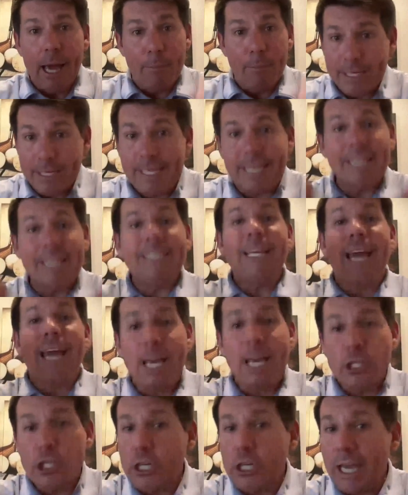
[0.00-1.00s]
and begin
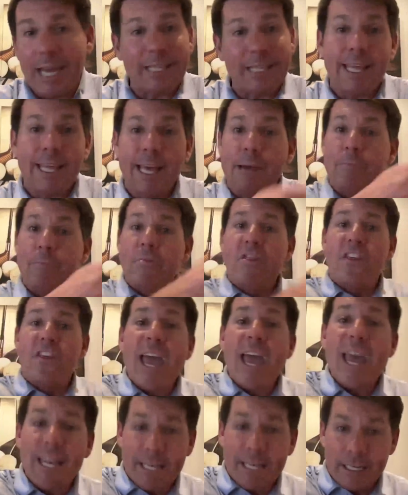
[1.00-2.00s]
to educate them
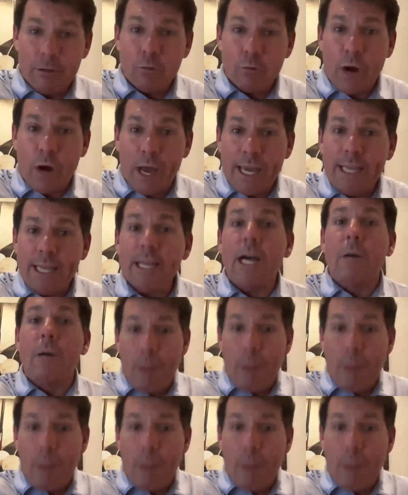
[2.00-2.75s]
then, right,